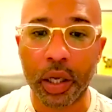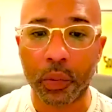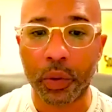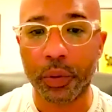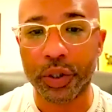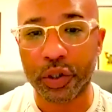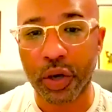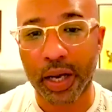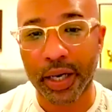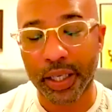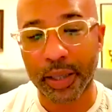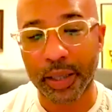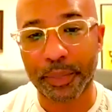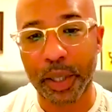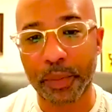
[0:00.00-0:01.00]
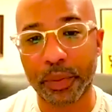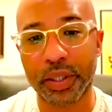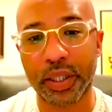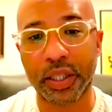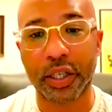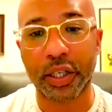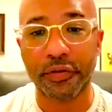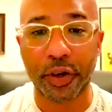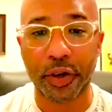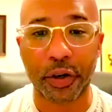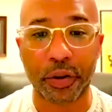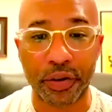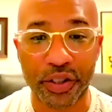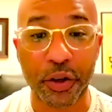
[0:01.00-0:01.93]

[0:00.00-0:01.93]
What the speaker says: We were trying to get people to convert.